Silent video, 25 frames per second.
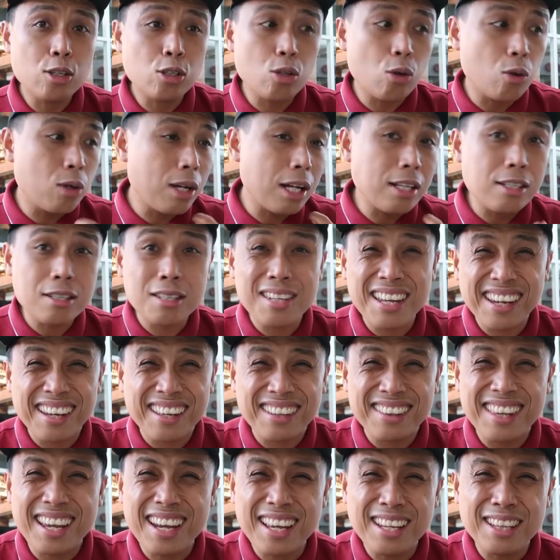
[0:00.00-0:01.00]
So let's
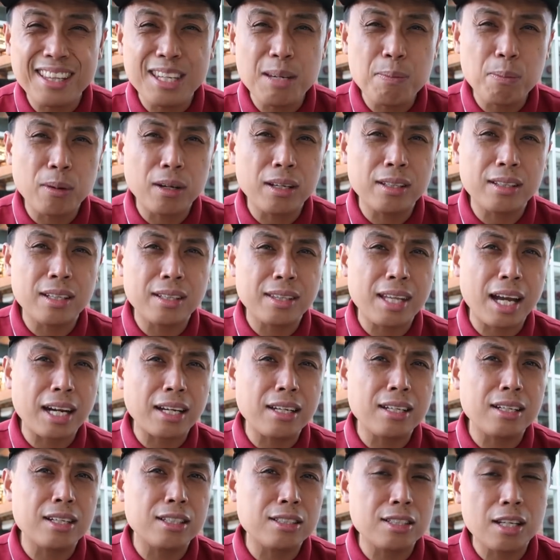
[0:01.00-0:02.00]
dig in deeper in the
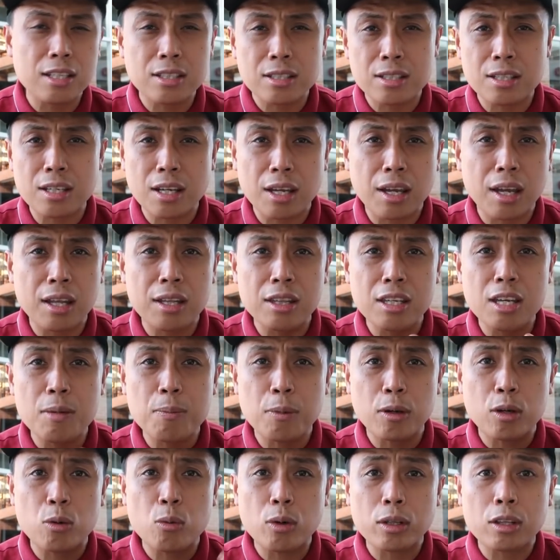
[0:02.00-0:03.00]
technicals. Let's dig in
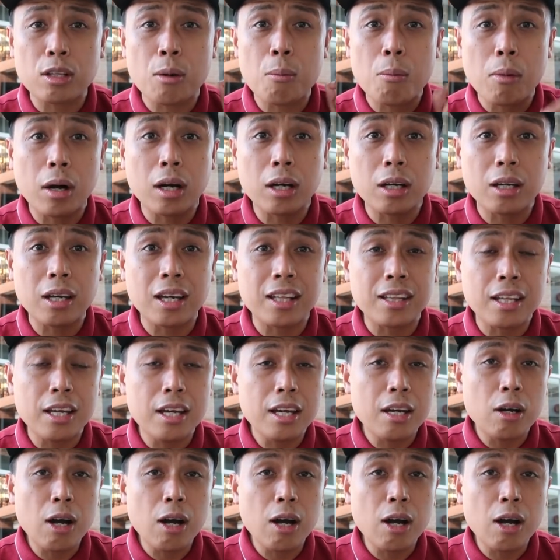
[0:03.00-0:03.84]
deeper in what the market